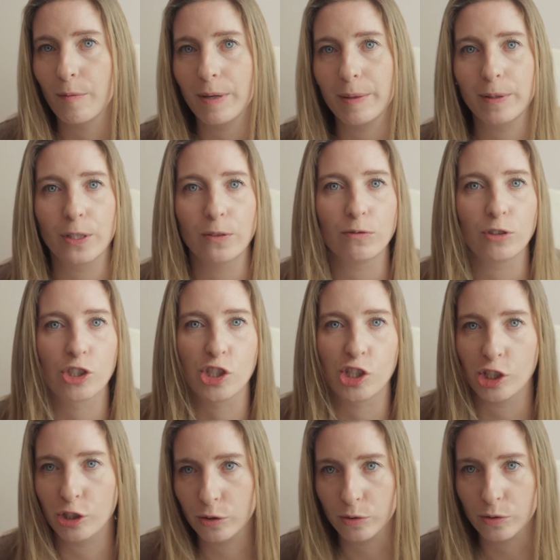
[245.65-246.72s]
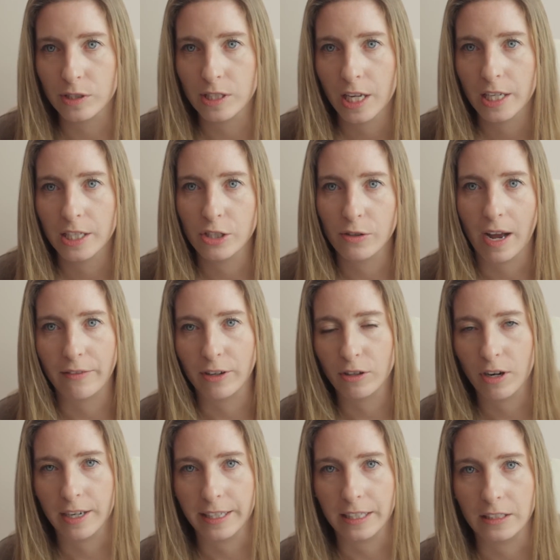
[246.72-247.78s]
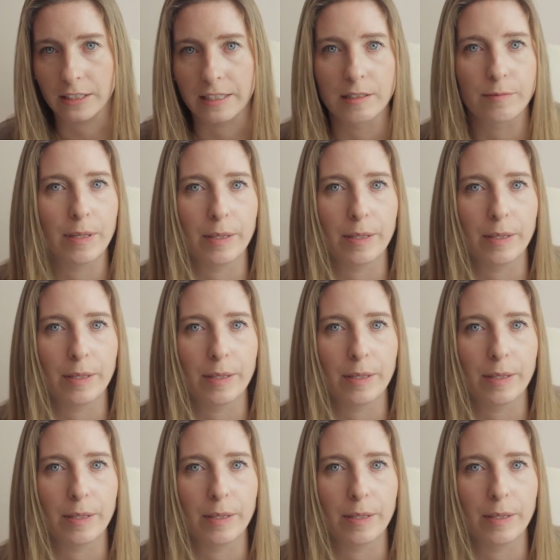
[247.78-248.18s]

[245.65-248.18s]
People don't choose to have a chronic illness.